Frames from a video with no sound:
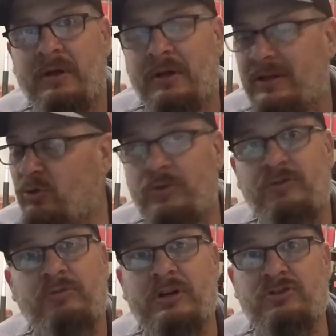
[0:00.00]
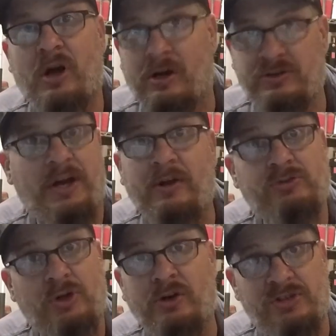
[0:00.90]
This one's free of charge. I don't
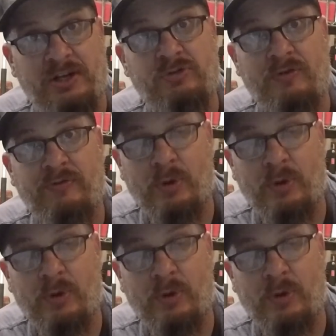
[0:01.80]
charge extra for